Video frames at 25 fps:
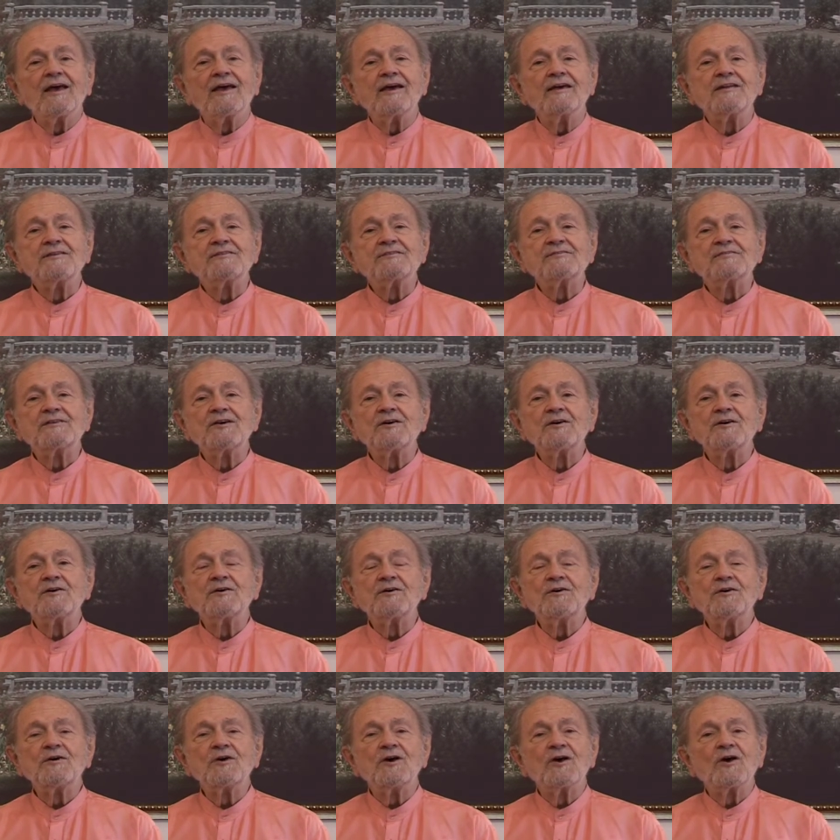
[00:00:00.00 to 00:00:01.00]
And
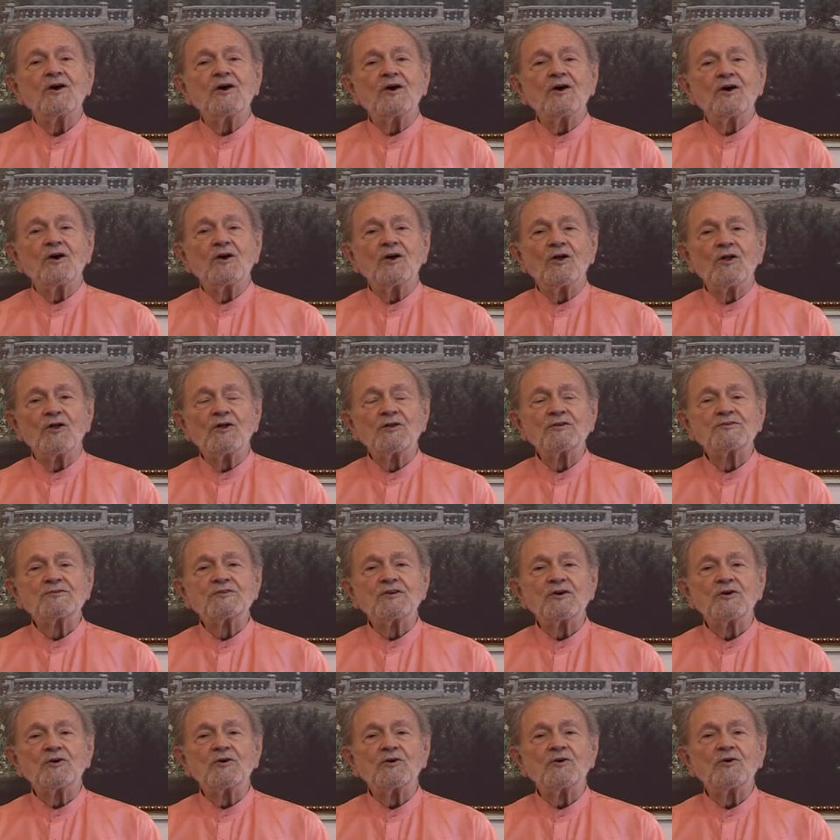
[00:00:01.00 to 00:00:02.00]
so,
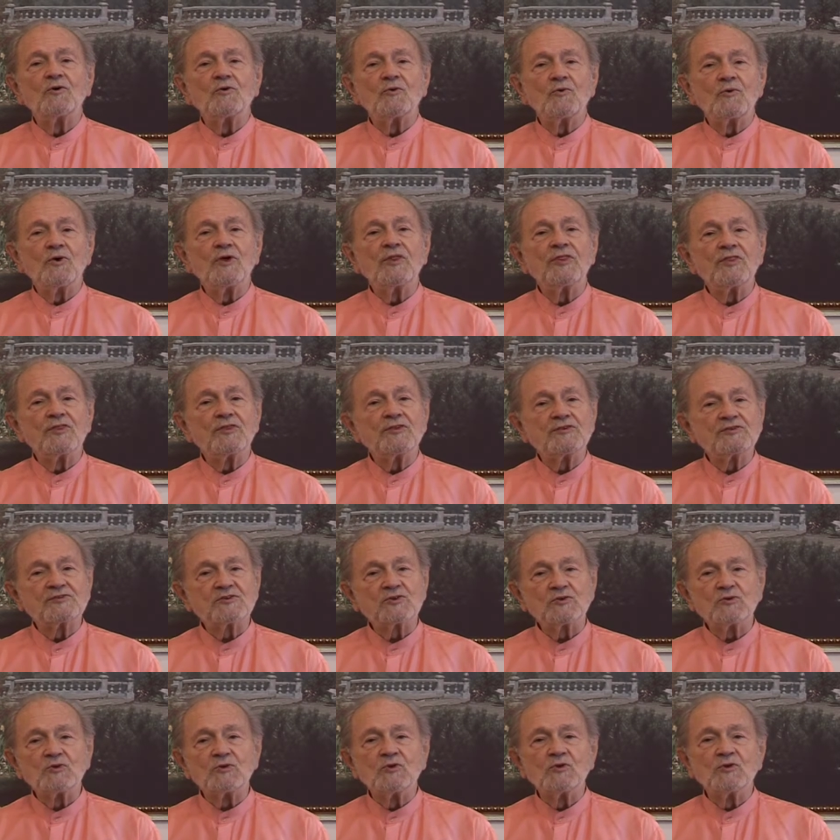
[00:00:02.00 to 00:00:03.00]
also with the
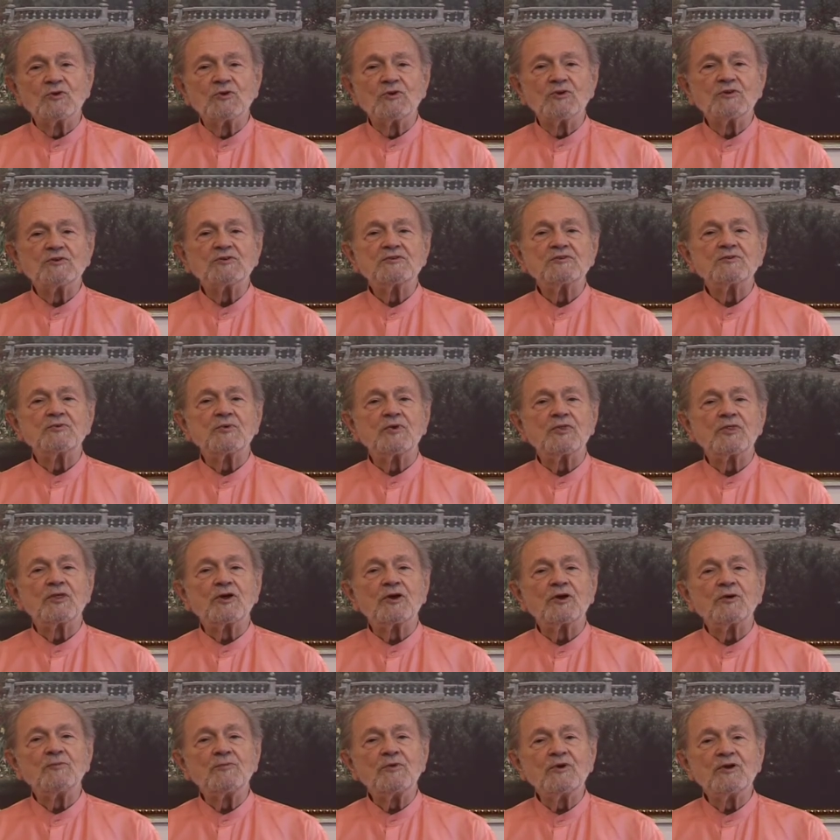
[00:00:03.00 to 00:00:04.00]
schools and with
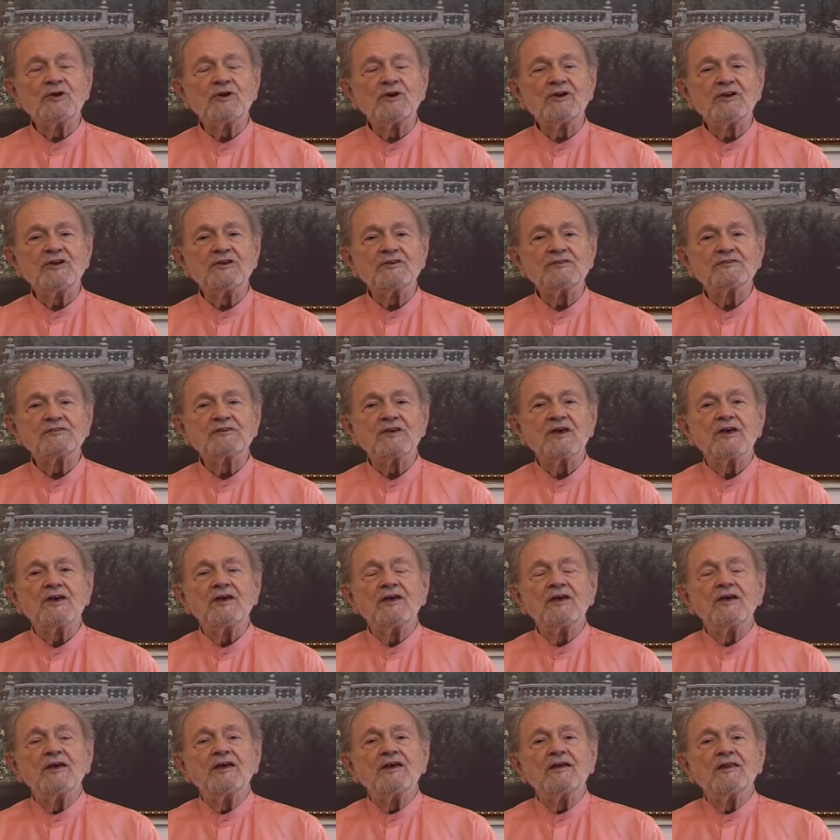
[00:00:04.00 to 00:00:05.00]
the communities,
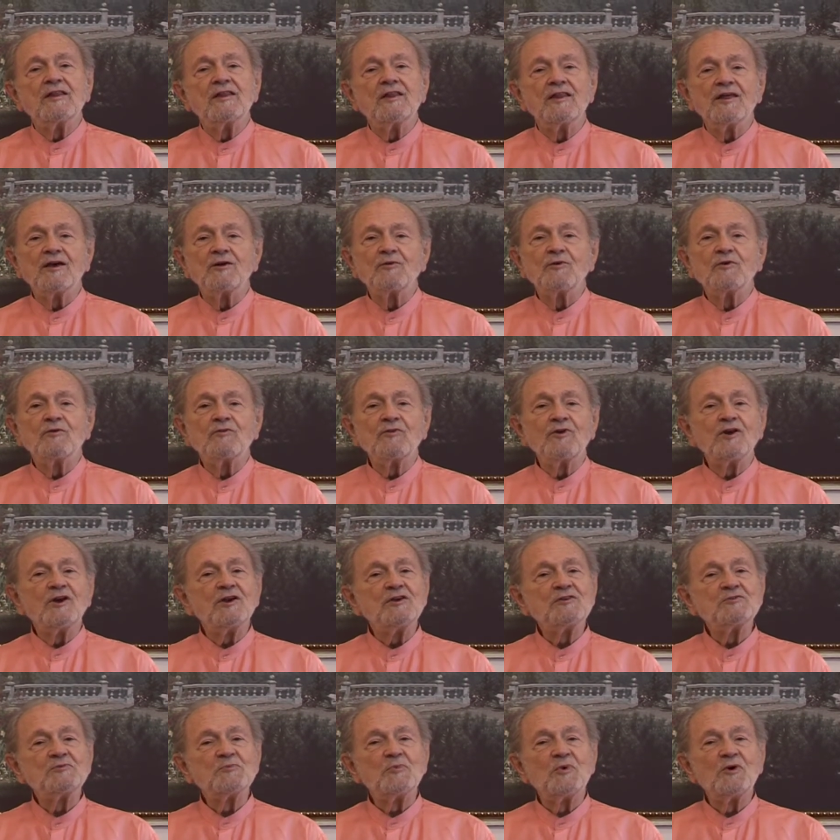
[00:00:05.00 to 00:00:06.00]
they were
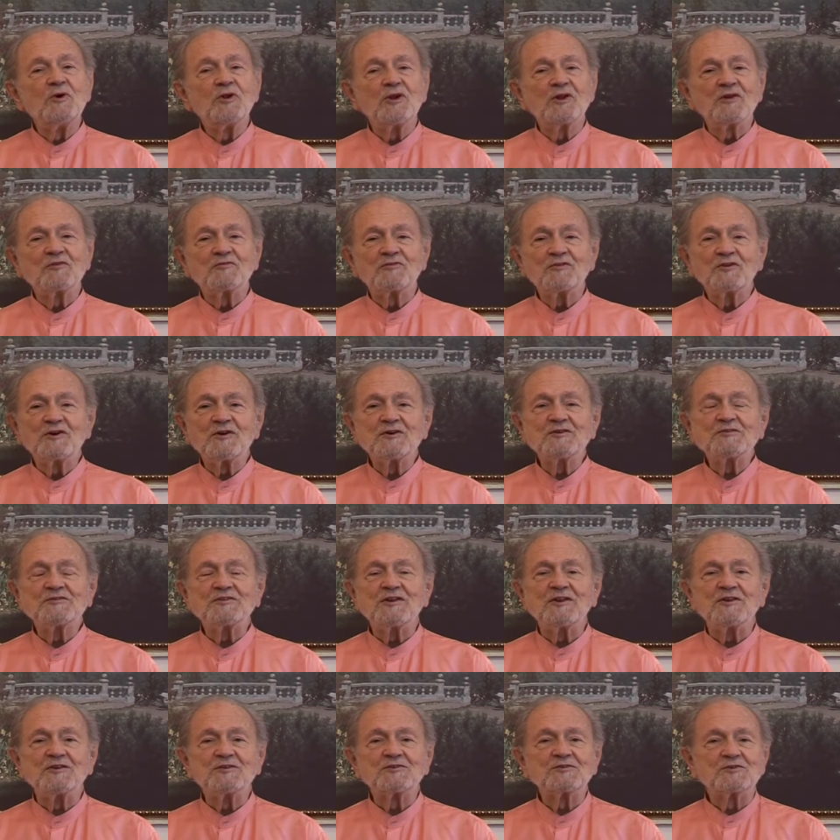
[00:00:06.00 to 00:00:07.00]
very small at first,
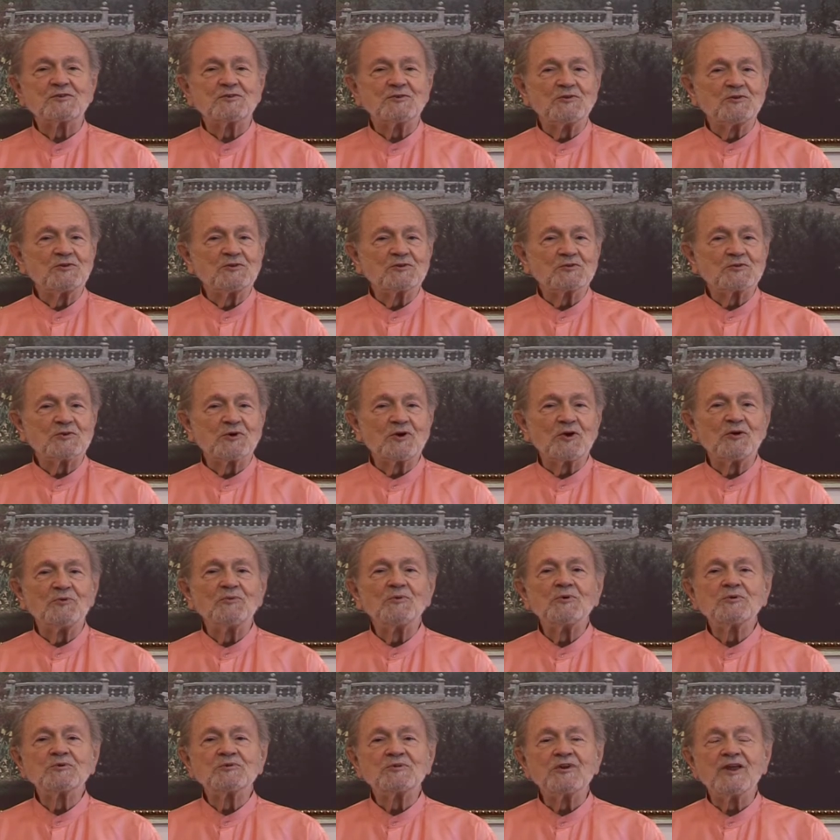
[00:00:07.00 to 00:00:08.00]
and the schools were
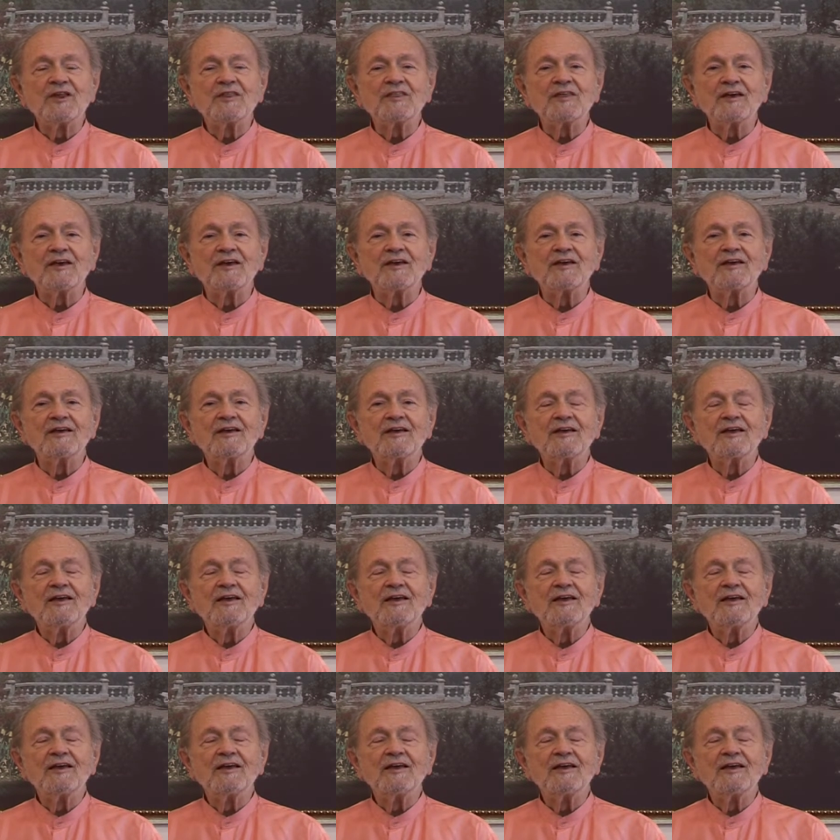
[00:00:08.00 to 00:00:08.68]
almost nothing